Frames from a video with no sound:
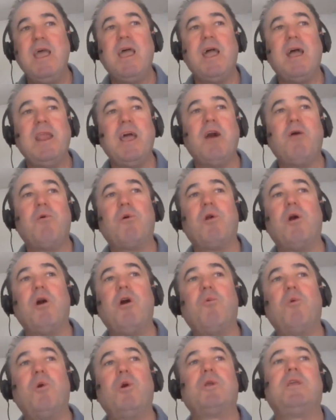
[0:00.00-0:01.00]
and now we're
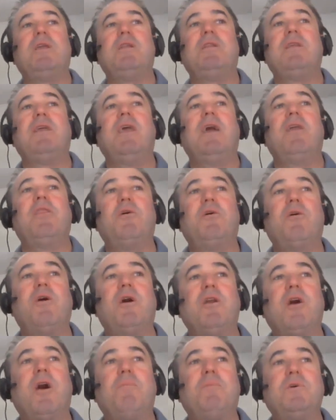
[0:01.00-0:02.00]
all working together
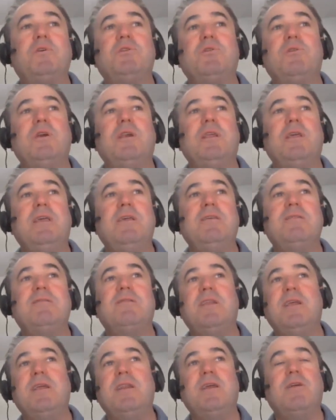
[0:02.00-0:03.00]
on opportunities
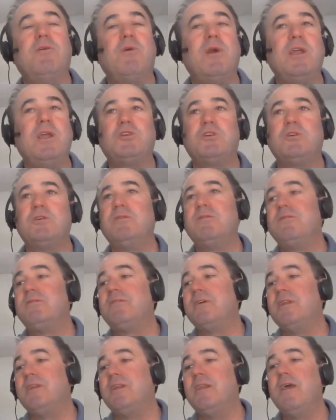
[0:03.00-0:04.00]
and
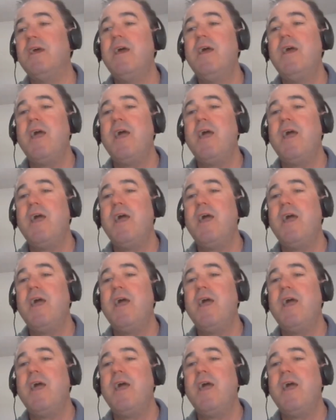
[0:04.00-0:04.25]
integrations and